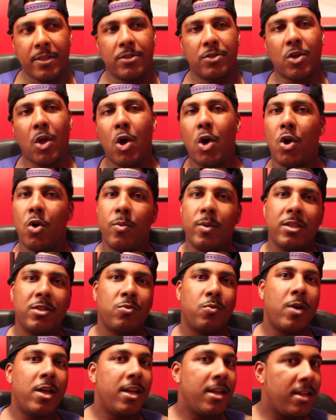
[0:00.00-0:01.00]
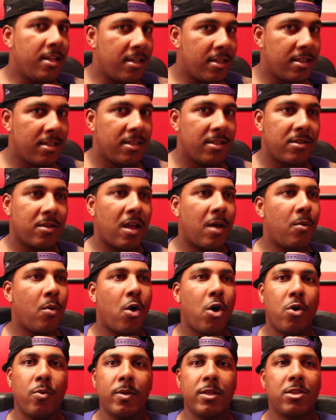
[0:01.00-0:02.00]
So I always wanted it. So I would
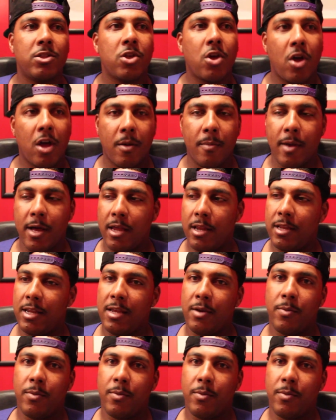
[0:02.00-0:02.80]
always talk about it.